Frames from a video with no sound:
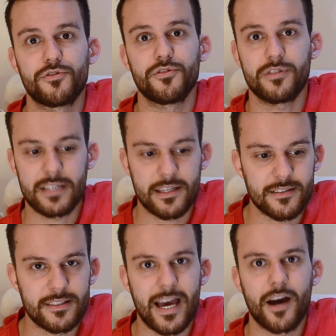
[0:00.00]
to
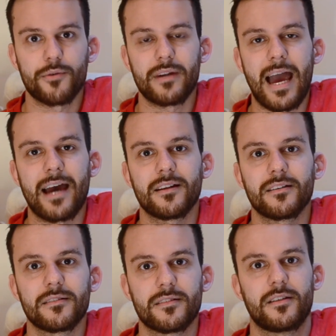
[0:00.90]
settle down
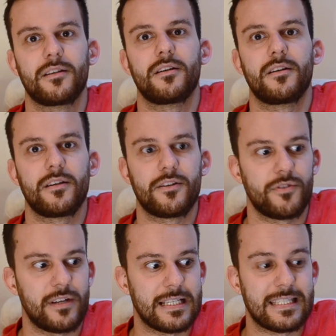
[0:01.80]
and
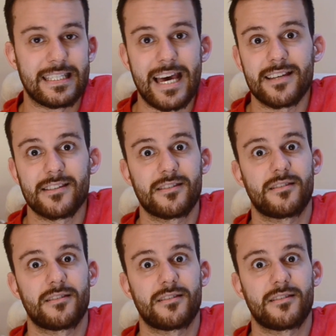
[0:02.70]
assess